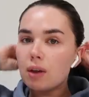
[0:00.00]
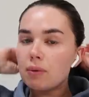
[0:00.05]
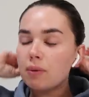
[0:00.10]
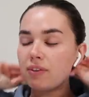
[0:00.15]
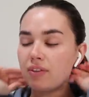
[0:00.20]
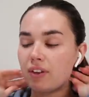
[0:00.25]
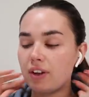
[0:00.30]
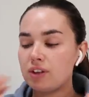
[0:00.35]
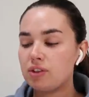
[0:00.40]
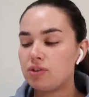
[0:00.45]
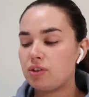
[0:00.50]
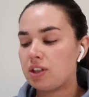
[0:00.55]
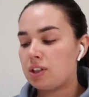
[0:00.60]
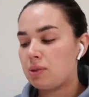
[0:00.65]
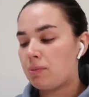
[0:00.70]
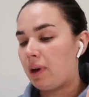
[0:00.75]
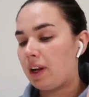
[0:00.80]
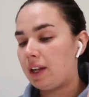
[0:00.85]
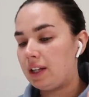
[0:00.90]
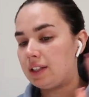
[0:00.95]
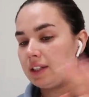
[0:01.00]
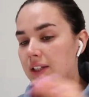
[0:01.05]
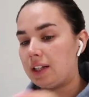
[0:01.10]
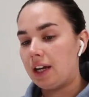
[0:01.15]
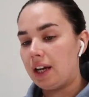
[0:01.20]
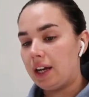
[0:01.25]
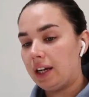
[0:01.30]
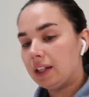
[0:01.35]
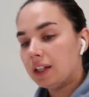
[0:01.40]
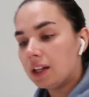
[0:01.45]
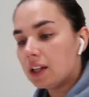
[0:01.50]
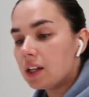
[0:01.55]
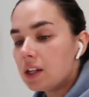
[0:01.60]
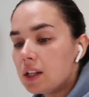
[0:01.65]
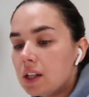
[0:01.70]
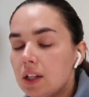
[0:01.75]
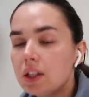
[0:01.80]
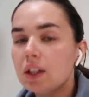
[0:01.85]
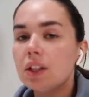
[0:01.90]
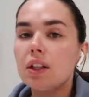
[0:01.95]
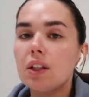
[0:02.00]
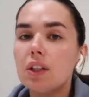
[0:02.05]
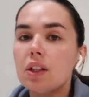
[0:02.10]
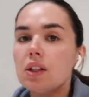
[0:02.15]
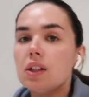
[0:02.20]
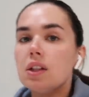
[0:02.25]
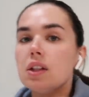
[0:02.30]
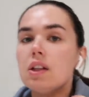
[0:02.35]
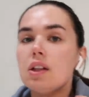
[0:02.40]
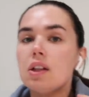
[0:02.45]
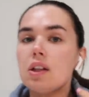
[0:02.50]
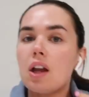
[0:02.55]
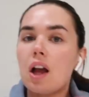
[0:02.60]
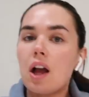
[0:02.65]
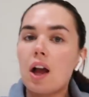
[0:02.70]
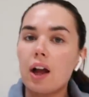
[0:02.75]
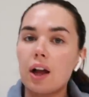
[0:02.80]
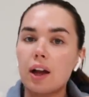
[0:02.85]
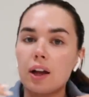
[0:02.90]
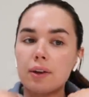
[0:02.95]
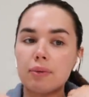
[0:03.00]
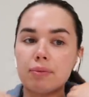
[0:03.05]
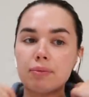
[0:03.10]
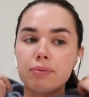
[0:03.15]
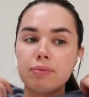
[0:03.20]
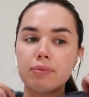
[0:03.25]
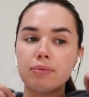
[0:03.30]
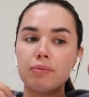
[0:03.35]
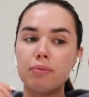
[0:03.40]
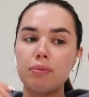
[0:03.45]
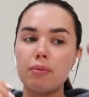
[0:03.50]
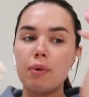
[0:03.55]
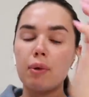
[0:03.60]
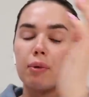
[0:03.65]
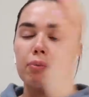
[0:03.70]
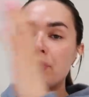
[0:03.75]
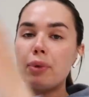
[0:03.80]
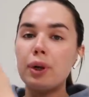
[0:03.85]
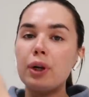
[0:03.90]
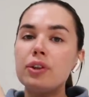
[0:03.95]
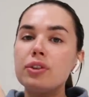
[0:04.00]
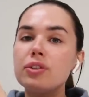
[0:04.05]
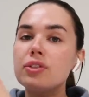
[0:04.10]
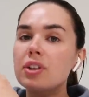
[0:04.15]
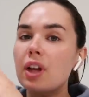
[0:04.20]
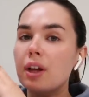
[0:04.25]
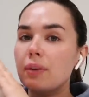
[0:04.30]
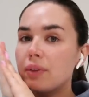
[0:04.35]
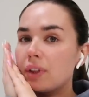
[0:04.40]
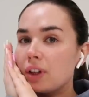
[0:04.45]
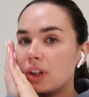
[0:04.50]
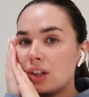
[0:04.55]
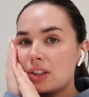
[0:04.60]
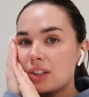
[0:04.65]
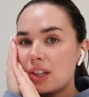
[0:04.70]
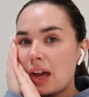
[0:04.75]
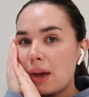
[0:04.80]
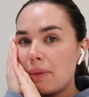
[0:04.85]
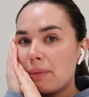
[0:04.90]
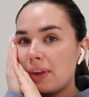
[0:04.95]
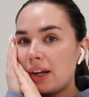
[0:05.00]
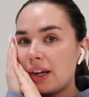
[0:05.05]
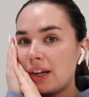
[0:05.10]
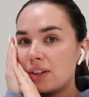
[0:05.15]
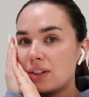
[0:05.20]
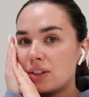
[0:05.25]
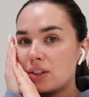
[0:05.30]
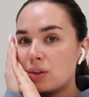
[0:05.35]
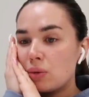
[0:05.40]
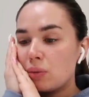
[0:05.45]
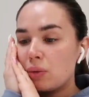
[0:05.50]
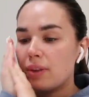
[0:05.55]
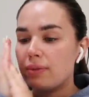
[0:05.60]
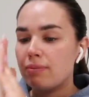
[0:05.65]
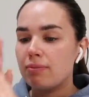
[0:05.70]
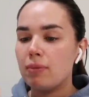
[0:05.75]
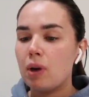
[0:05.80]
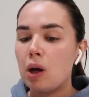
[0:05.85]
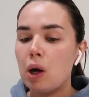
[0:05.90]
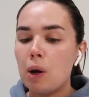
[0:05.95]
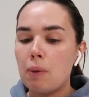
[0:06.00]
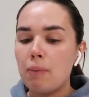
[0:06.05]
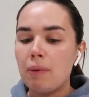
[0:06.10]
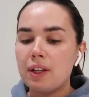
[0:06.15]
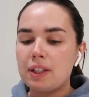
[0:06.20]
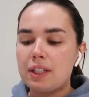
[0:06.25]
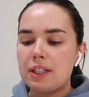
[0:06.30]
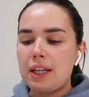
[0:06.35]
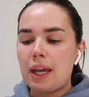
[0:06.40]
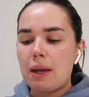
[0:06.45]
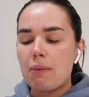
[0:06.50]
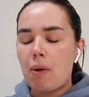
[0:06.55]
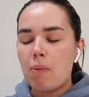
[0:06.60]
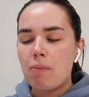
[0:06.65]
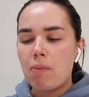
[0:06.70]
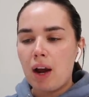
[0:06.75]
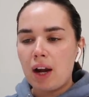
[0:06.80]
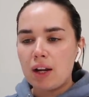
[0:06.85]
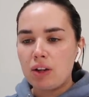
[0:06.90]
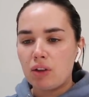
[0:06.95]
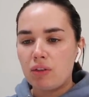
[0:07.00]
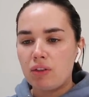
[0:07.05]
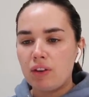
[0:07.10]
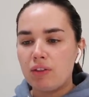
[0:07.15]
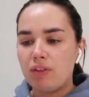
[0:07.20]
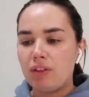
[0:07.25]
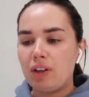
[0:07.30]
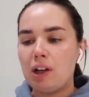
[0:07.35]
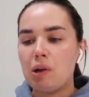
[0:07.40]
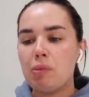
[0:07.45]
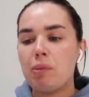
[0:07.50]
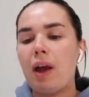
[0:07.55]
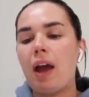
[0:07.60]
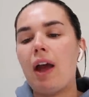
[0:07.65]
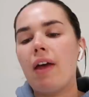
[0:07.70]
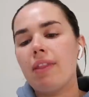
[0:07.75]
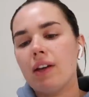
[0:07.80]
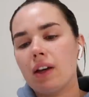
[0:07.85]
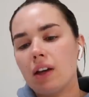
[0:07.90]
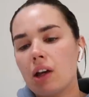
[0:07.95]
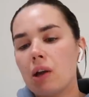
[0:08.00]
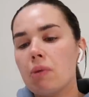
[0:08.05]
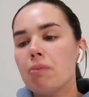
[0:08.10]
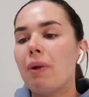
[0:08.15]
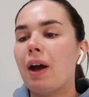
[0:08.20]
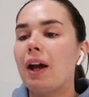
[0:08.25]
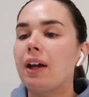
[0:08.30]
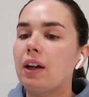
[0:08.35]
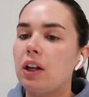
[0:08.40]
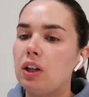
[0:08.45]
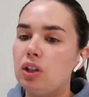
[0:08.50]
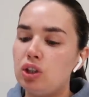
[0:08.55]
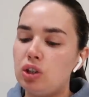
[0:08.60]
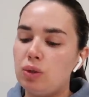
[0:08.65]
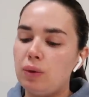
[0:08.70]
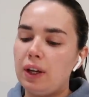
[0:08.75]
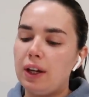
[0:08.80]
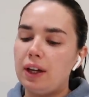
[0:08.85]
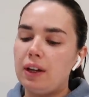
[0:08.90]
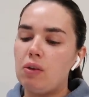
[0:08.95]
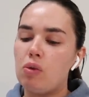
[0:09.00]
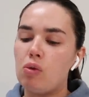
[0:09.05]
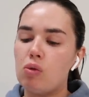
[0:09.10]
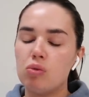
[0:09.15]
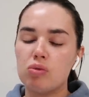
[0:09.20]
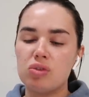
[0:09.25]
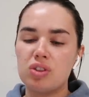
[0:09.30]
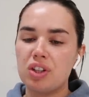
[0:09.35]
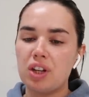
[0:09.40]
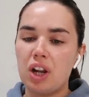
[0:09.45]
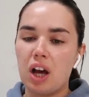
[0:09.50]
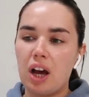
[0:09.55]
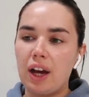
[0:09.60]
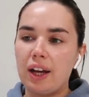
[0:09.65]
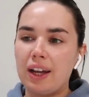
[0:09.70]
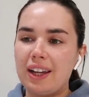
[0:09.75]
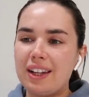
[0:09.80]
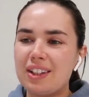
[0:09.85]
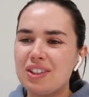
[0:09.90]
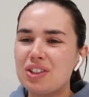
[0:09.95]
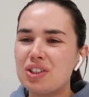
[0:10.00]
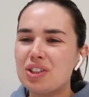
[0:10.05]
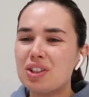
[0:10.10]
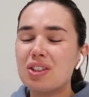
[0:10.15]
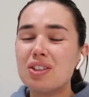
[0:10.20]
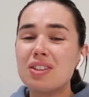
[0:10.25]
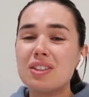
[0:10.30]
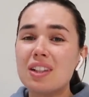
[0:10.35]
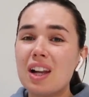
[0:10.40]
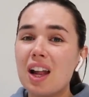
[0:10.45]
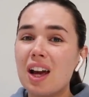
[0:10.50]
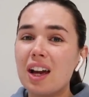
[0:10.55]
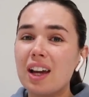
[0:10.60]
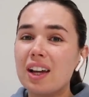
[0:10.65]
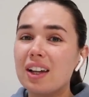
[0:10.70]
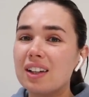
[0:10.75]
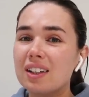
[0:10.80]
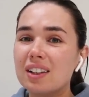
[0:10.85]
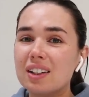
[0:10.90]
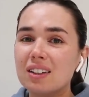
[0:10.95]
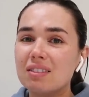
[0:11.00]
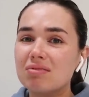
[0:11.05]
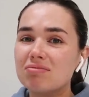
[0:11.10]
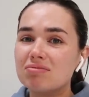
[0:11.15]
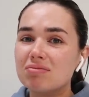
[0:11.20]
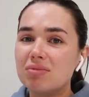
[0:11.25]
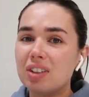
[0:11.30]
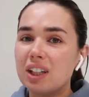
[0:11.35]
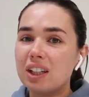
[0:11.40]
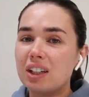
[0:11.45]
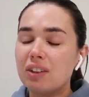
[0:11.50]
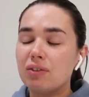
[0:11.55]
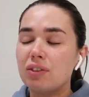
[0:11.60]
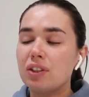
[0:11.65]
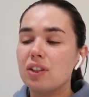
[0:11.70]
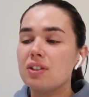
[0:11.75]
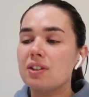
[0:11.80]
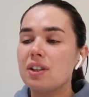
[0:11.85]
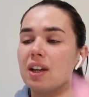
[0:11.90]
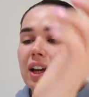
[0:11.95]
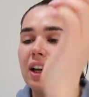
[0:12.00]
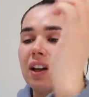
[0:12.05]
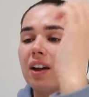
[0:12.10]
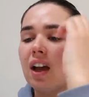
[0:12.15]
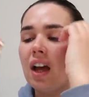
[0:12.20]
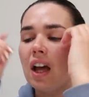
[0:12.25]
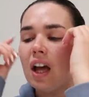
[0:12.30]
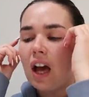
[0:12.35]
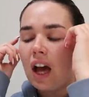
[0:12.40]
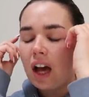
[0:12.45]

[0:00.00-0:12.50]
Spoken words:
I've been very stressed about it today. But I'm going to go to M&S with Mum to take my mind off it for a little bit and then come back and do it all tonight. It's just like really confusing.